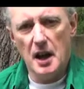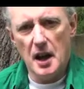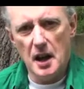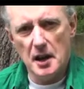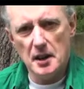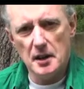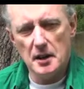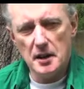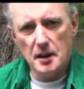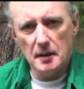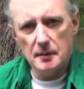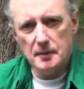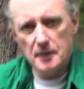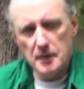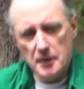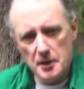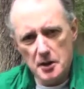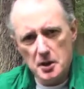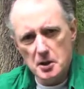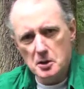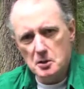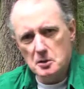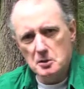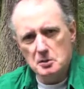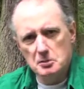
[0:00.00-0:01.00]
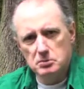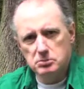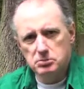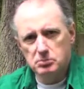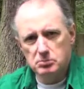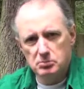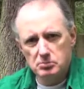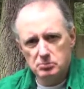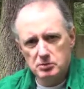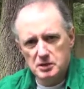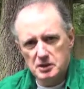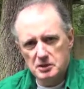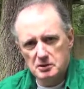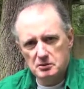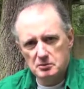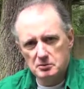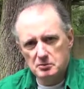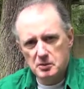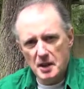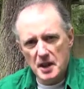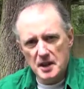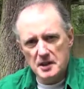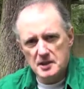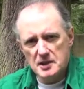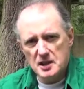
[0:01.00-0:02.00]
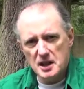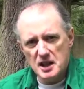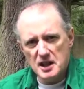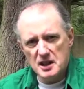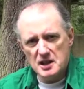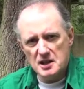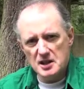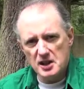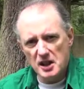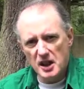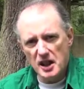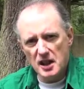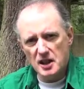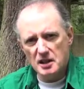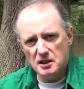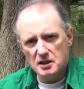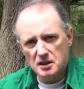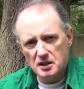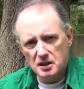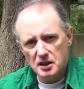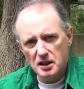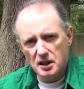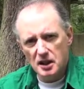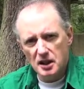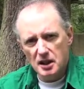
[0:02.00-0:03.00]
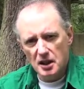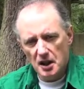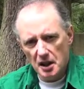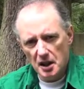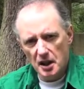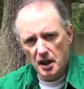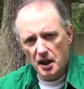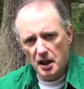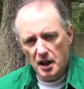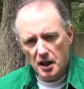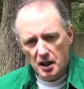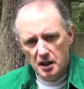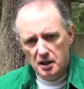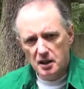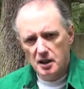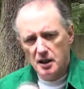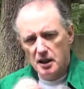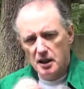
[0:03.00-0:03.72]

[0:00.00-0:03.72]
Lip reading: I ended up the new Rin Tin Tin. Yeah.